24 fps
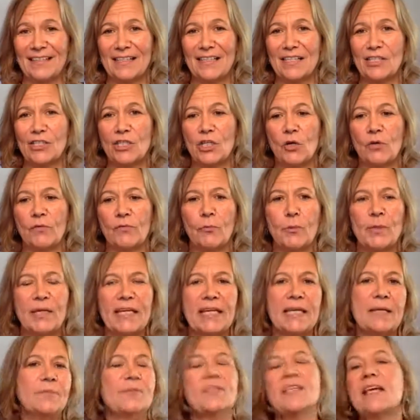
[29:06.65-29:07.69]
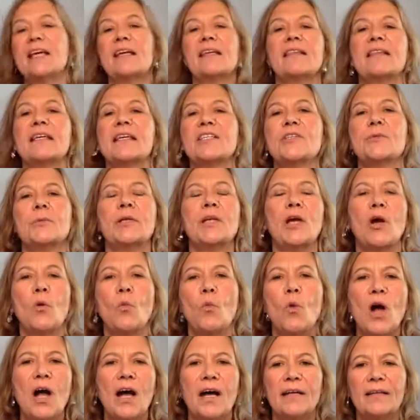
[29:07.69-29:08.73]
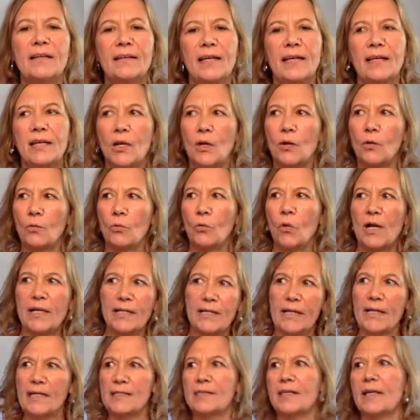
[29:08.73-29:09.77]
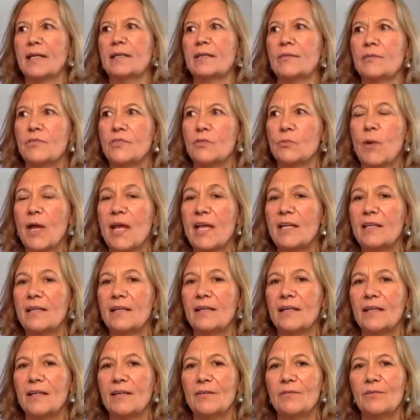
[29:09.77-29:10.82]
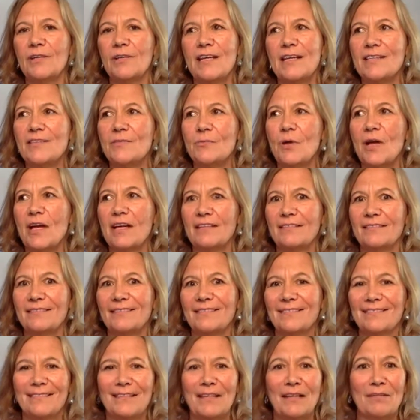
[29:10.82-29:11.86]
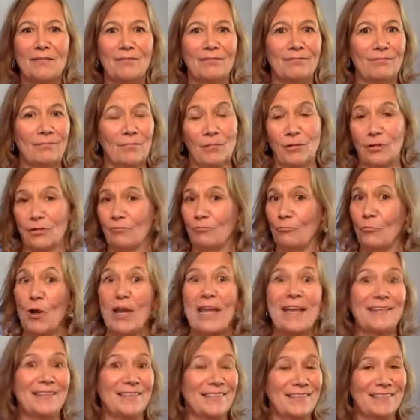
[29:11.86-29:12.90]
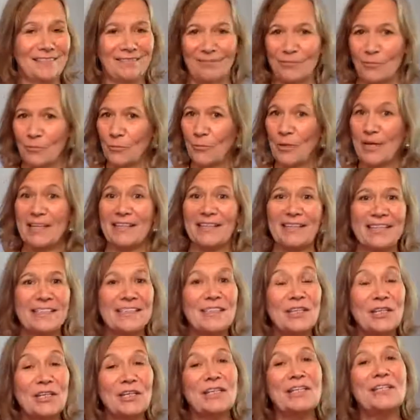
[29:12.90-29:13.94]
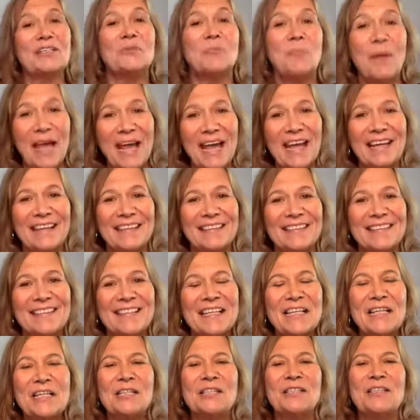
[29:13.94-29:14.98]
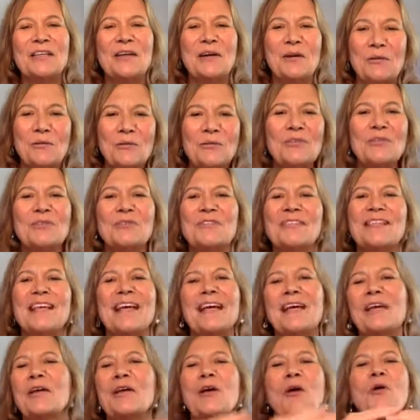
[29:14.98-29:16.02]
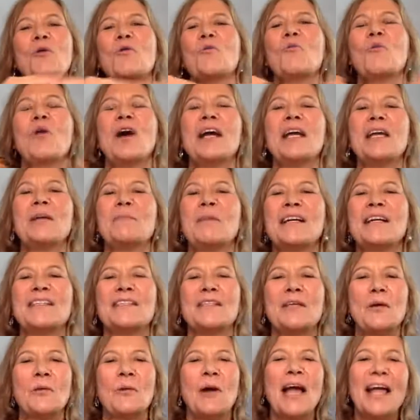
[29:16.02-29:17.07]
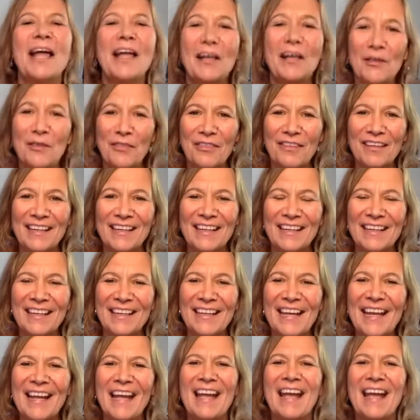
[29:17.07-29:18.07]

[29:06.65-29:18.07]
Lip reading: So if we keep saying things we don't want, like, why can't I lose weight? Well, guess what? Weight is going to expand. So you say, why am I so healthy?